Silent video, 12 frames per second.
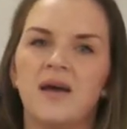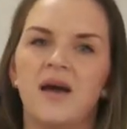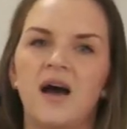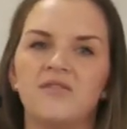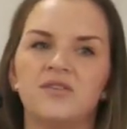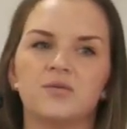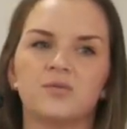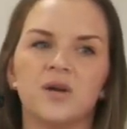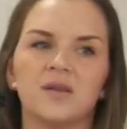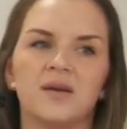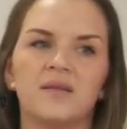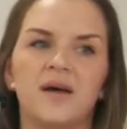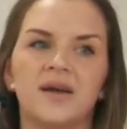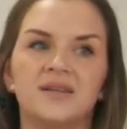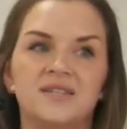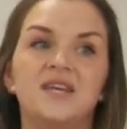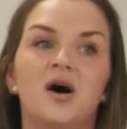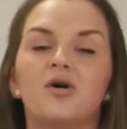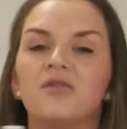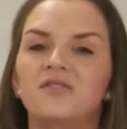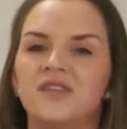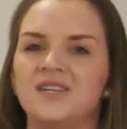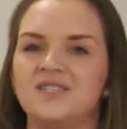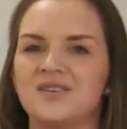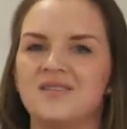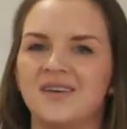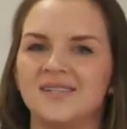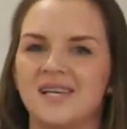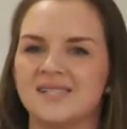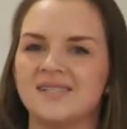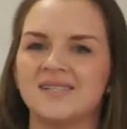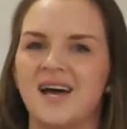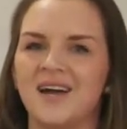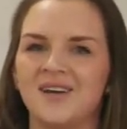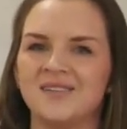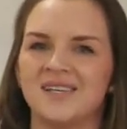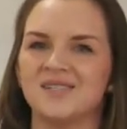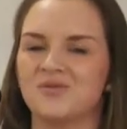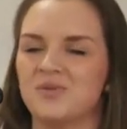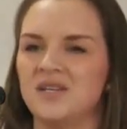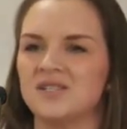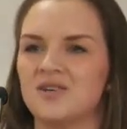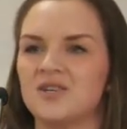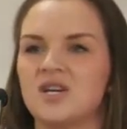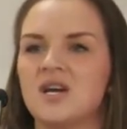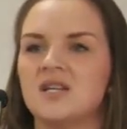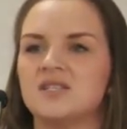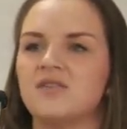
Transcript: haven't really like delved into this as a science, as a research,